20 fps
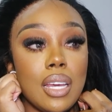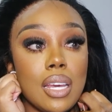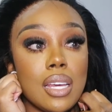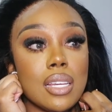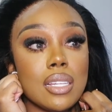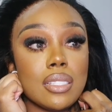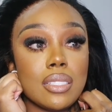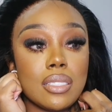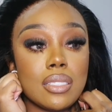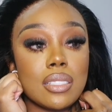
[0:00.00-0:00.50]

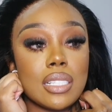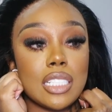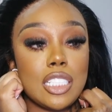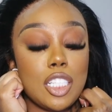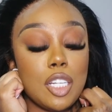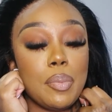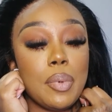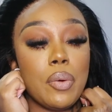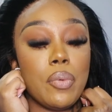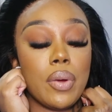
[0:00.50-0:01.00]
yes. Cause
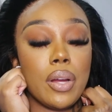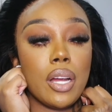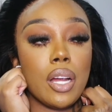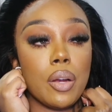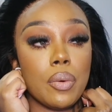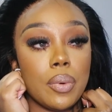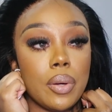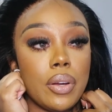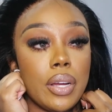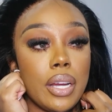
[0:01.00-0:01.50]
she been wearing
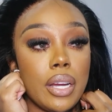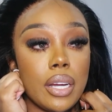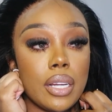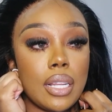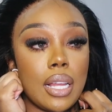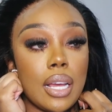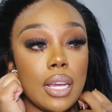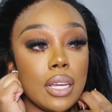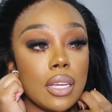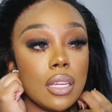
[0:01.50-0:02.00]
her real hair
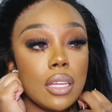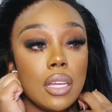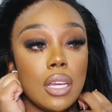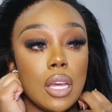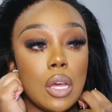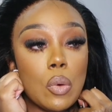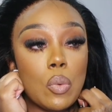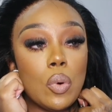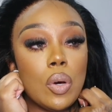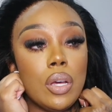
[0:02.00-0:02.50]
like
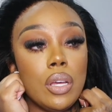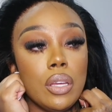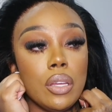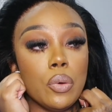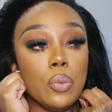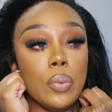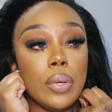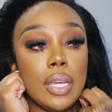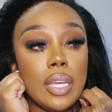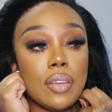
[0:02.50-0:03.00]

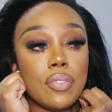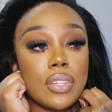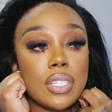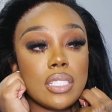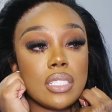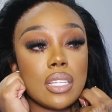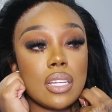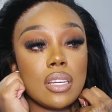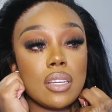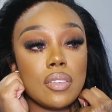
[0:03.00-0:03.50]
with weave
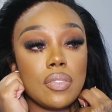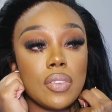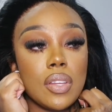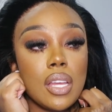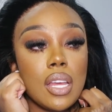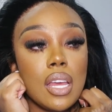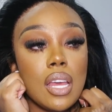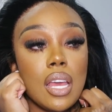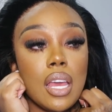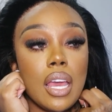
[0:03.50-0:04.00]
and stuff.
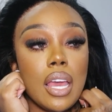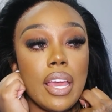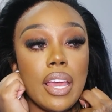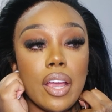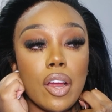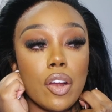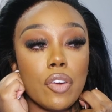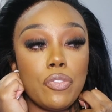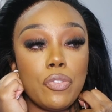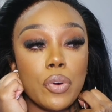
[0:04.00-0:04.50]

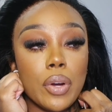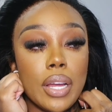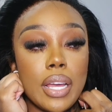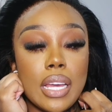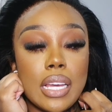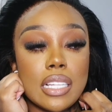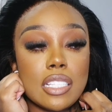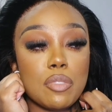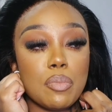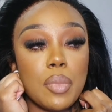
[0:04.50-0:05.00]
And her
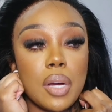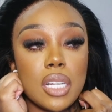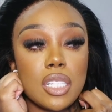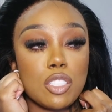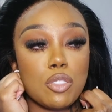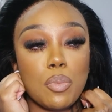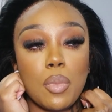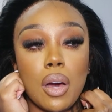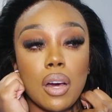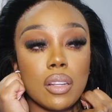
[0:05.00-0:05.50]
forehead is much
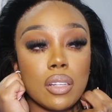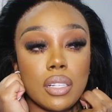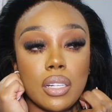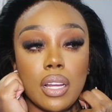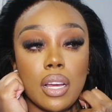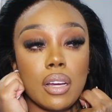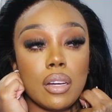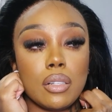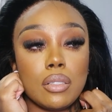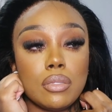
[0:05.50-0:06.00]
smaller
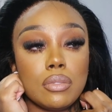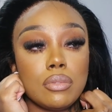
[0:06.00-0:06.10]
now.